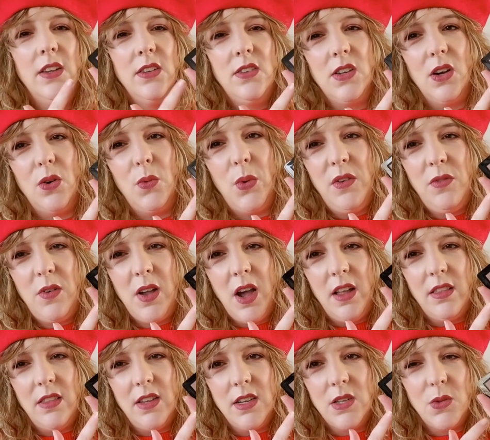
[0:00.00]
So we've
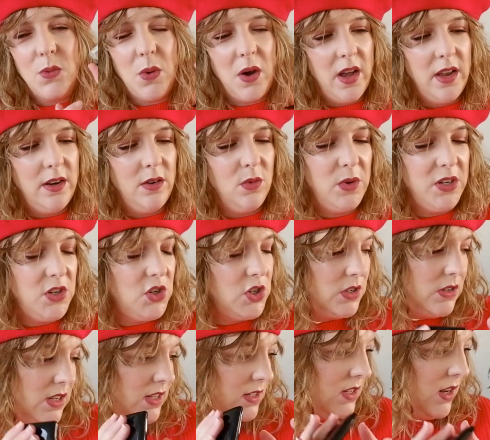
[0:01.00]
got this one,
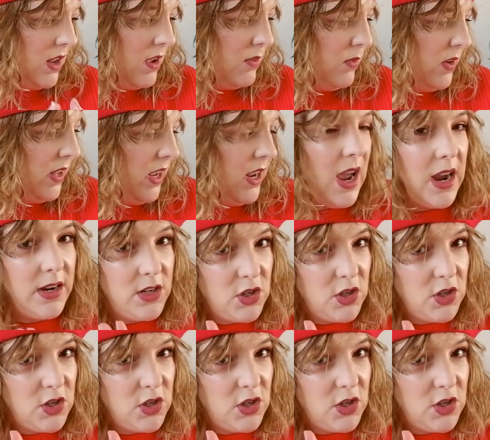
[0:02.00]
which is lovely.